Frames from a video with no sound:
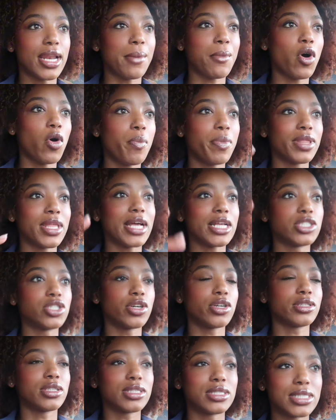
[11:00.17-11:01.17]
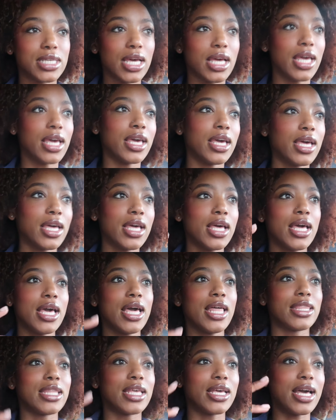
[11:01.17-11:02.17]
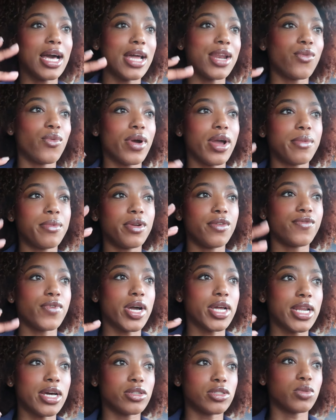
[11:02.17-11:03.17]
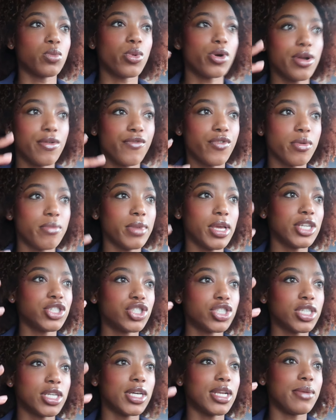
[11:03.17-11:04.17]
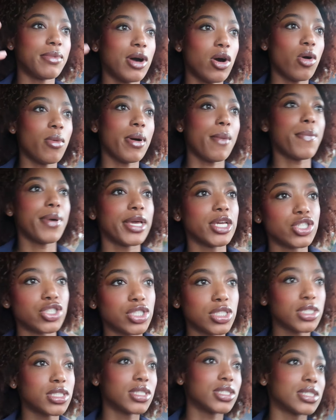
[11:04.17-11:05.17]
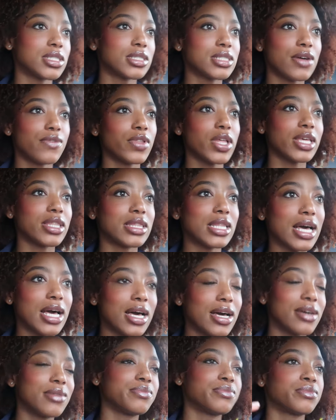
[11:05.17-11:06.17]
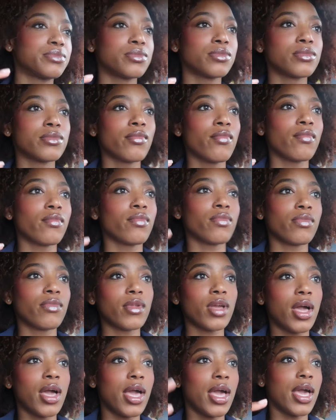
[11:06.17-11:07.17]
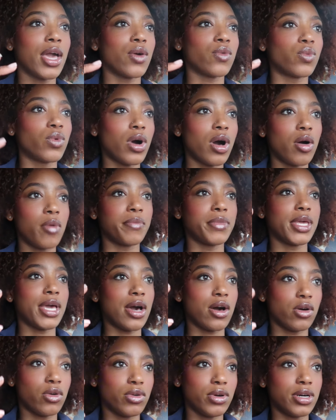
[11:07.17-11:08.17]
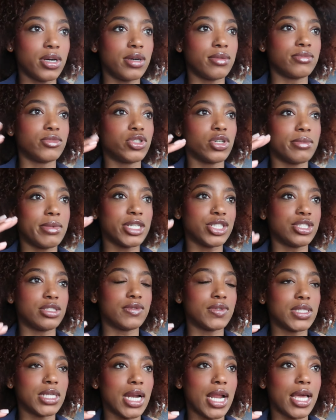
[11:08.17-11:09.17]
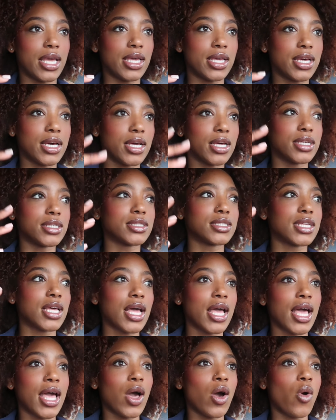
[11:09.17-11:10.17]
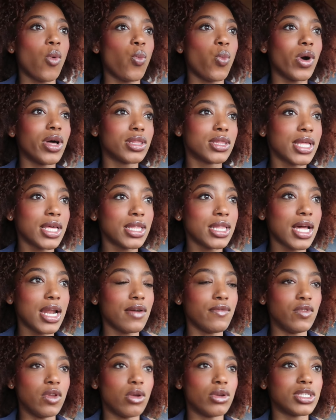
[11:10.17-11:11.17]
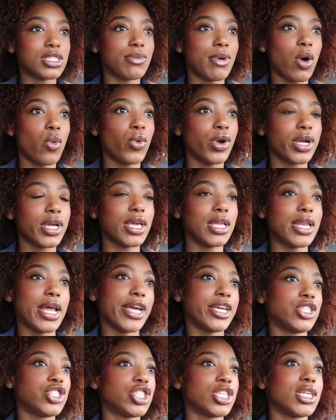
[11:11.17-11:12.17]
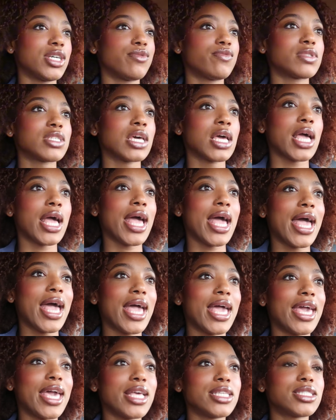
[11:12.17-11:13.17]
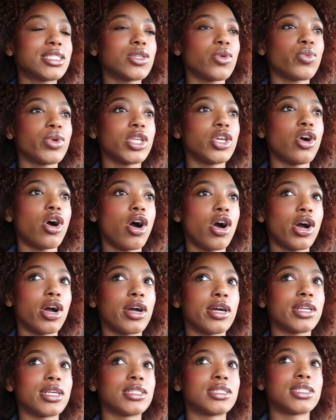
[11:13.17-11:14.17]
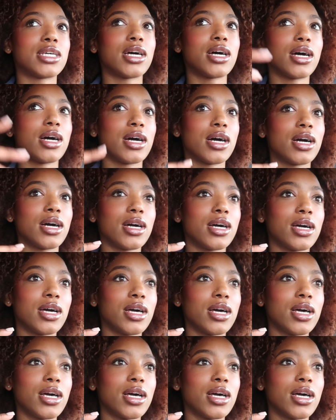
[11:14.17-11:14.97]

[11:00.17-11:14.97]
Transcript: and I'm hoping that during the day they kind of were able to find out some more information about all my patients and stuff like that and will help me out during my shift tonight. Because one thing that I've noticed about working night shift, it's really hard to,